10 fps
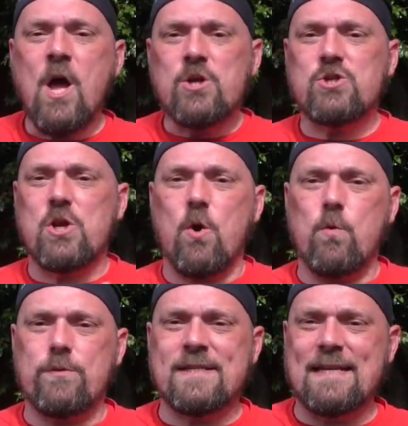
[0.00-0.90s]

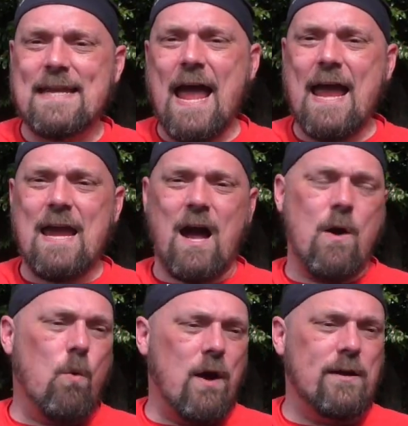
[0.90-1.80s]
So today I
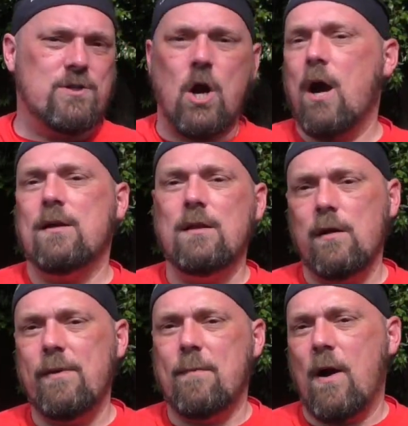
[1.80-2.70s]
want to talk a little
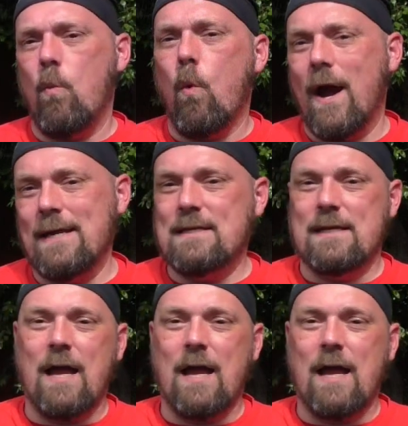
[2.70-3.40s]
bit about winding.